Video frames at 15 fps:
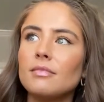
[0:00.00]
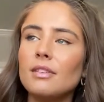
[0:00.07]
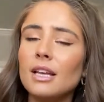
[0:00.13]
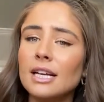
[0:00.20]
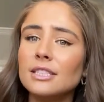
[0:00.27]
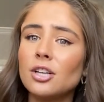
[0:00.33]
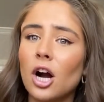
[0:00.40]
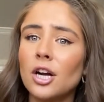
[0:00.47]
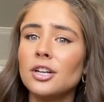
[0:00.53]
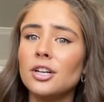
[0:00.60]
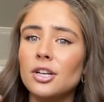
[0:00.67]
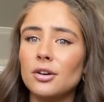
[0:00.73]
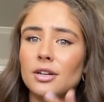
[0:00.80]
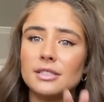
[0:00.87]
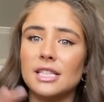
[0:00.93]
it's hard to
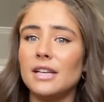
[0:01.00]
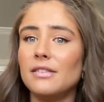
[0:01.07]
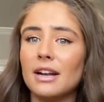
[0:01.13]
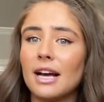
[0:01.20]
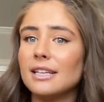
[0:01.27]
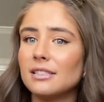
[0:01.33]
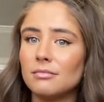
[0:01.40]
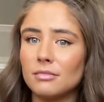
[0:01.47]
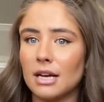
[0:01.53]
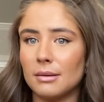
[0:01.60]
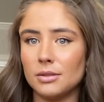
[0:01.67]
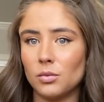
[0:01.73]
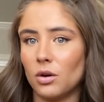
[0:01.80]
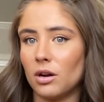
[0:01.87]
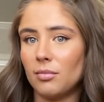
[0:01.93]
do, because even I sometimes
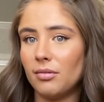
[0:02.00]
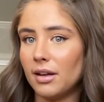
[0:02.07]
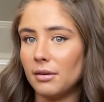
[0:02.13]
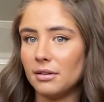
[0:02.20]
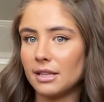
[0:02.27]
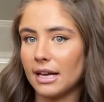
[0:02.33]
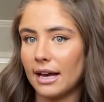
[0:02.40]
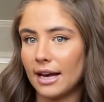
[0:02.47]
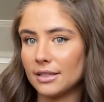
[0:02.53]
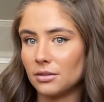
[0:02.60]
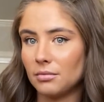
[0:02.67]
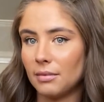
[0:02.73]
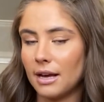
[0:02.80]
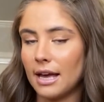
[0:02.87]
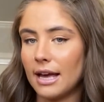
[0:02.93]
want to play with the cats with
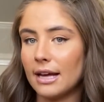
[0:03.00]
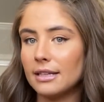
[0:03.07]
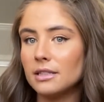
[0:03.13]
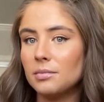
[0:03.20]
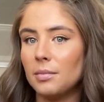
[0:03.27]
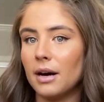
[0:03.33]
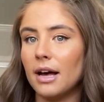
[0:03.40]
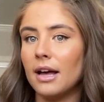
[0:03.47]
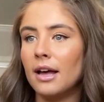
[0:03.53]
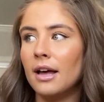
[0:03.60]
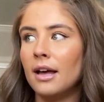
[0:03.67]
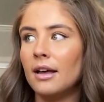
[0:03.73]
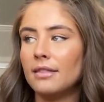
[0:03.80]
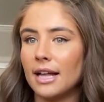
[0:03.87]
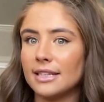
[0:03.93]
my hands, but
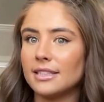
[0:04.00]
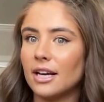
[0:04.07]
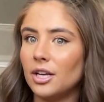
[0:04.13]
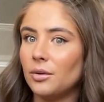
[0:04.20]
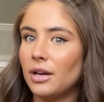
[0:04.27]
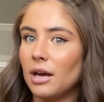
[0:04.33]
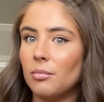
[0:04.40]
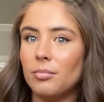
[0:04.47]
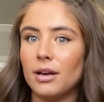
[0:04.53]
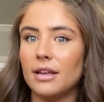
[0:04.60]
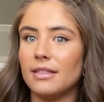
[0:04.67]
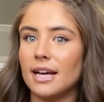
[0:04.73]
that's how you get bit.